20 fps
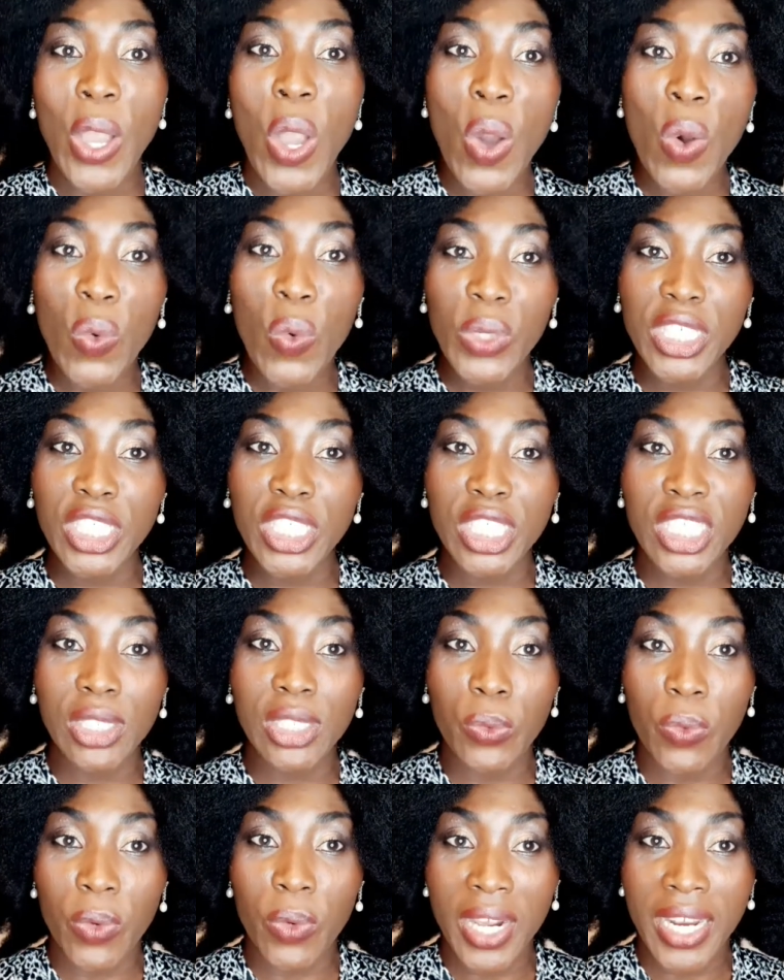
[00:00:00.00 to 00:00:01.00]
Which
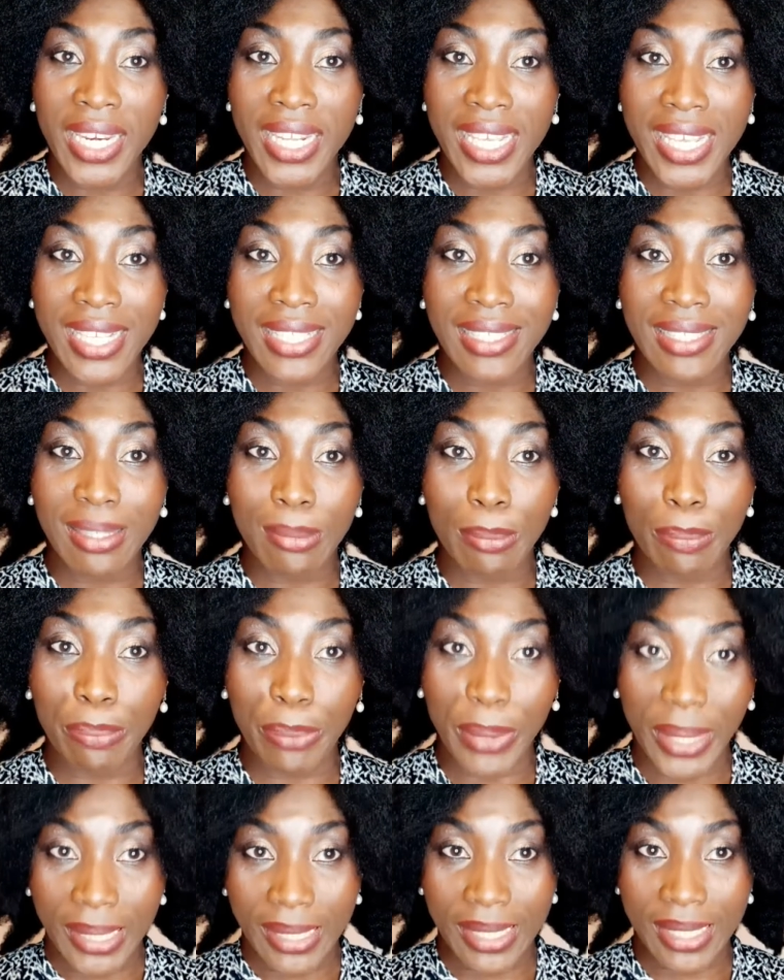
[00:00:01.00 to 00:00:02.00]
one is the
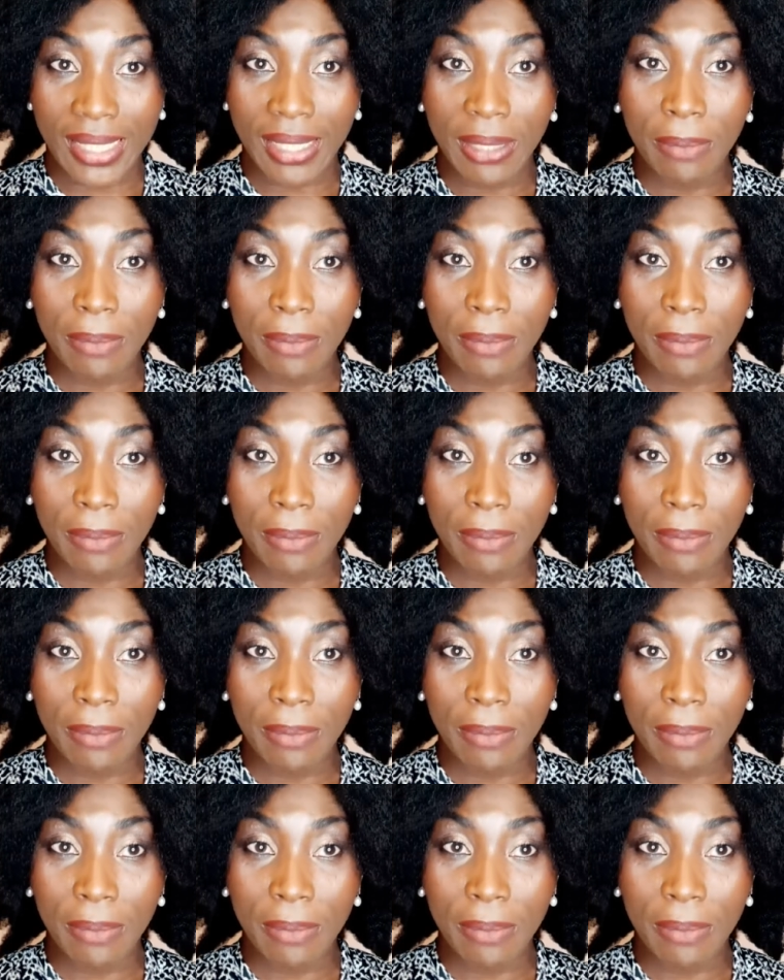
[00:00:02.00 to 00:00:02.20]
best?